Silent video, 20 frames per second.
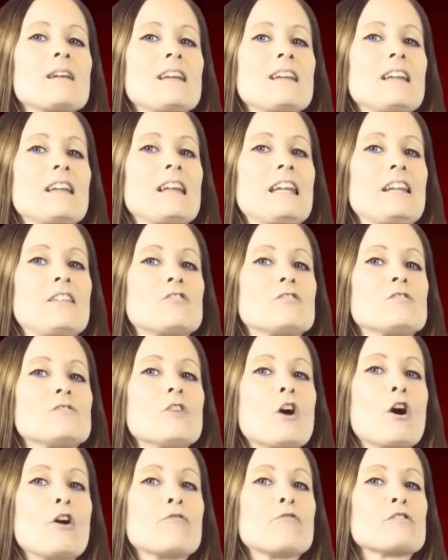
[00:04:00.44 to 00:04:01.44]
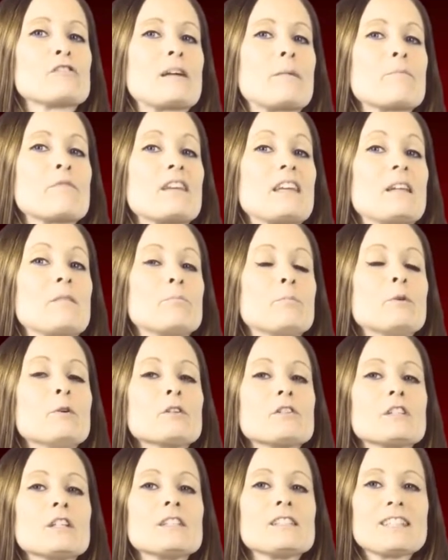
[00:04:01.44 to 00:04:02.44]
He needs her for something
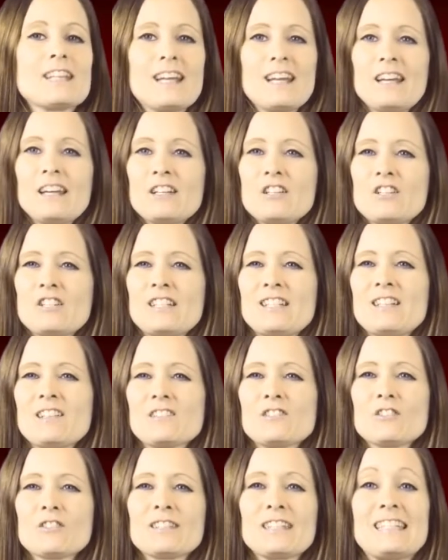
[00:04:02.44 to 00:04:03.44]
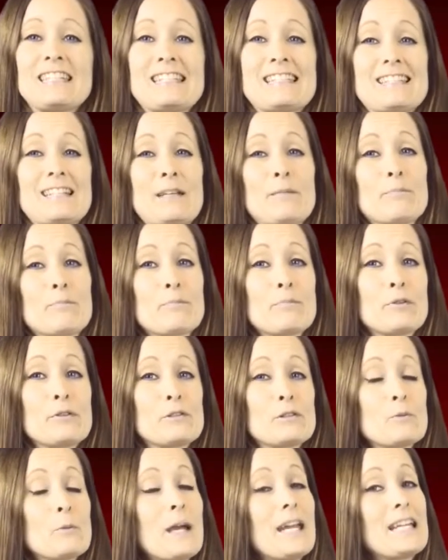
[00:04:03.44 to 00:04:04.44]
important. She is not easily
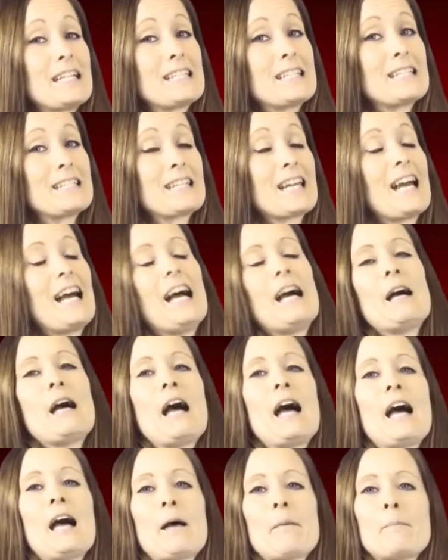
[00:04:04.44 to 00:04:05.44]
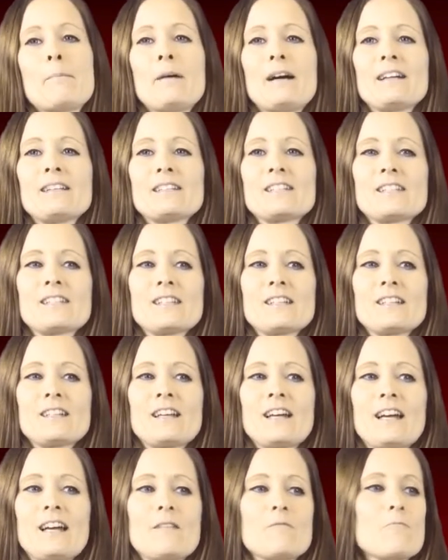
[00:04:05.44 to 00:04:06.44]
persuaded, uh, but
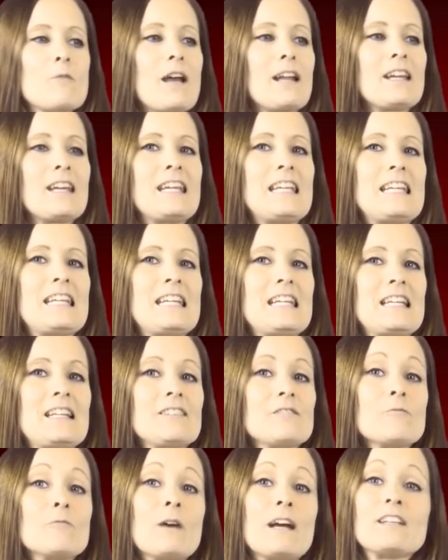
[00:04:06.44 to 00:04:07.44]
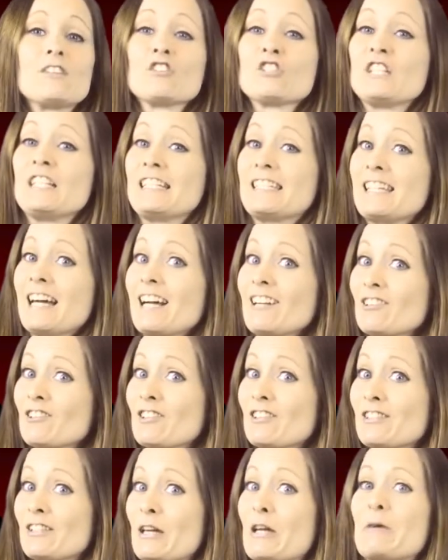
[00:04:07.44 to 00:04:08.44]
uh, when he when she
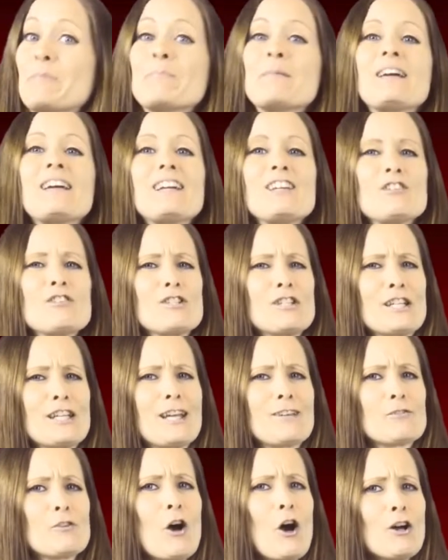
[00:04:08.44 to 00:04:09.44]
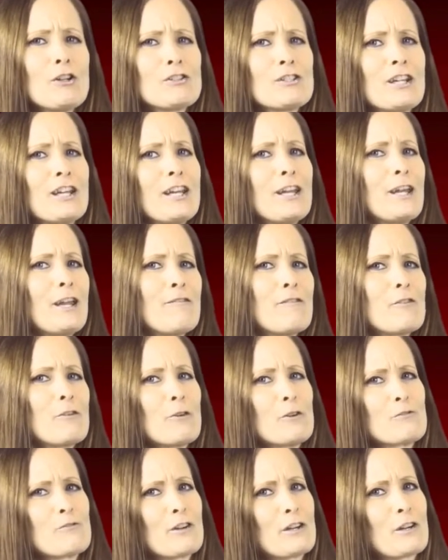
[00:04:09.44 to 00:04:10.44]
touches him, she gets hot, even though
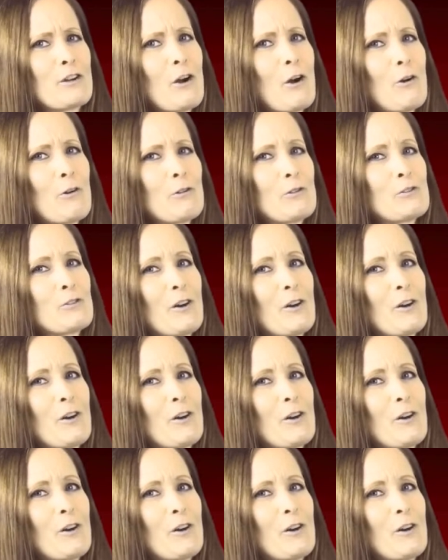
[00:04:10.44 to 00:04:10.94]
he's very cold.